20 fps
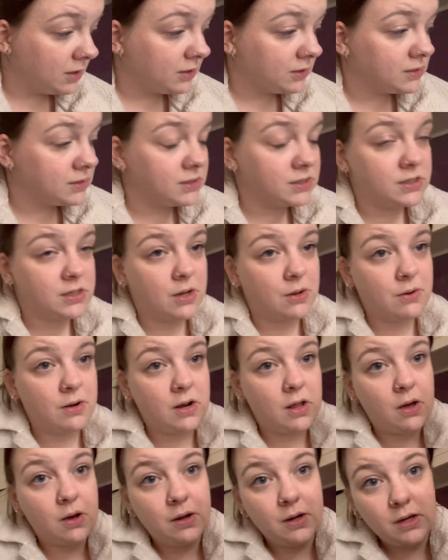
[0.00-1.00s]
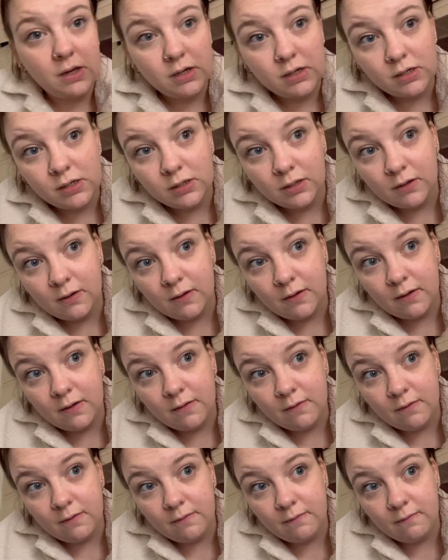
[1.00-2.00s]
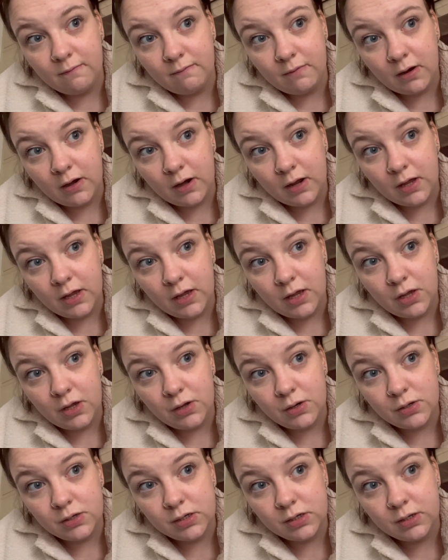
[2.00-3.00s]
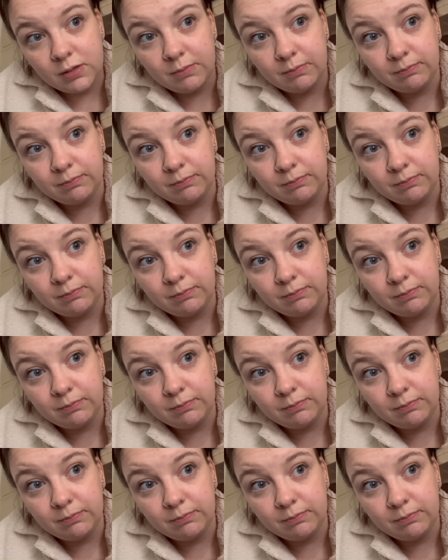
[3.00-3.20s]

sodalite, very cute.